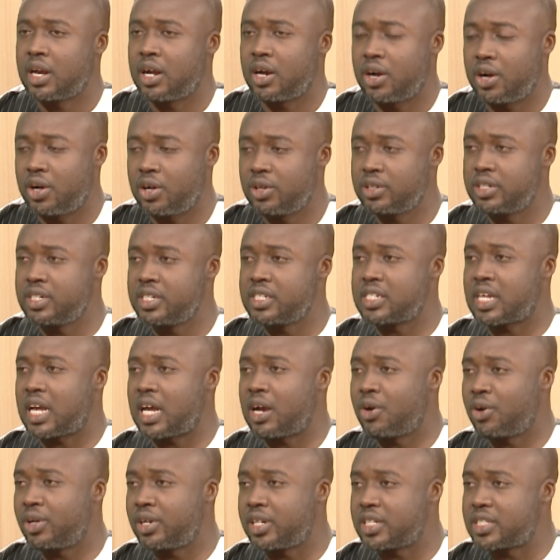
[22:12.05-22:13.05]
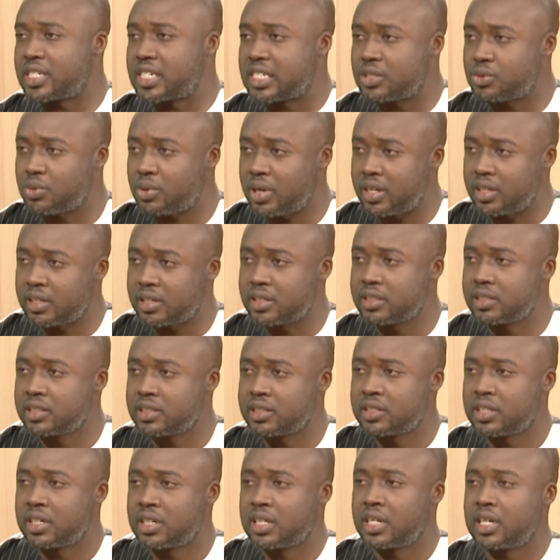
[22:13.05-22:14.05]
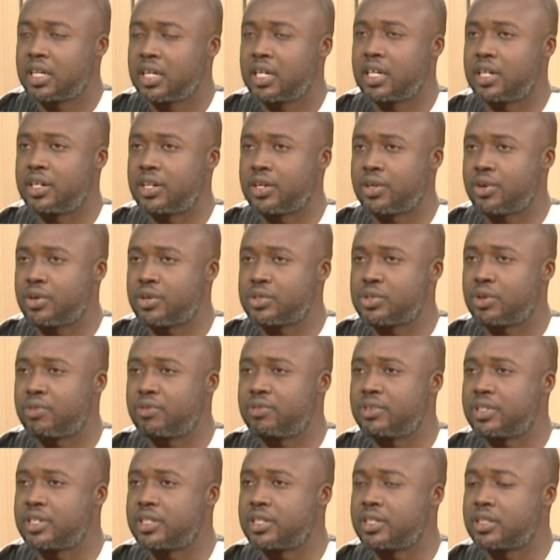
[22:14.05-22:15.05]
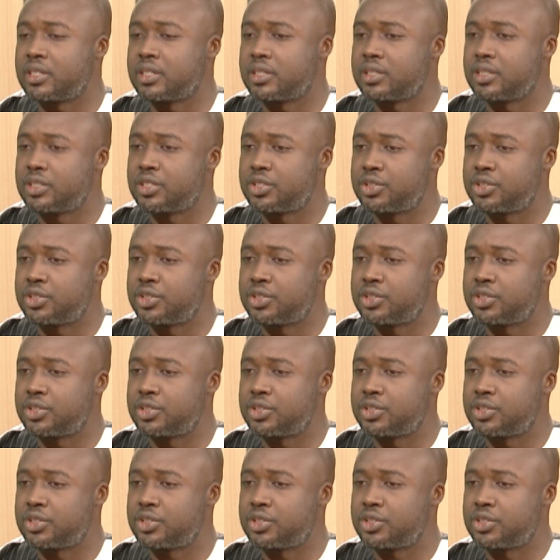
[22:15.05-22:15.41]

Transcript: All these are all intertwined in the course of the